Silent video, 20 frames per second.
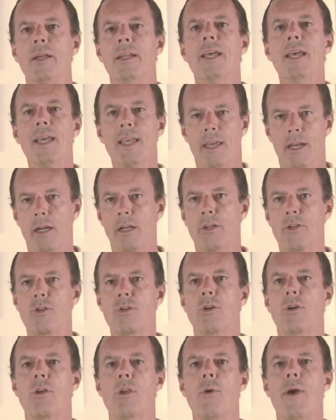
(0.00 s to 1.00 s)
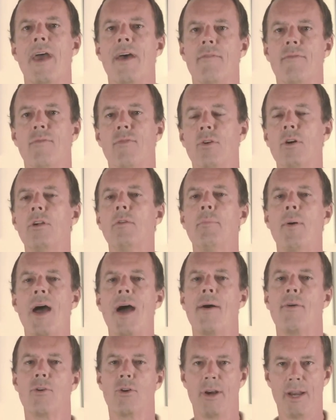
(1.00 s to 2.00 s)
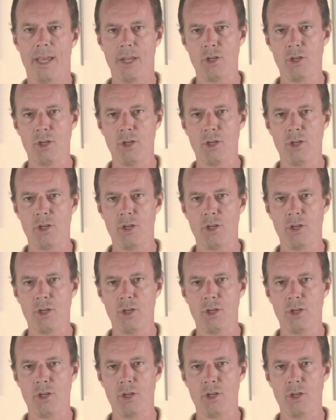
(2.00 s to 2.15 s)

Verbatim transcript: but it'll assure you have full power and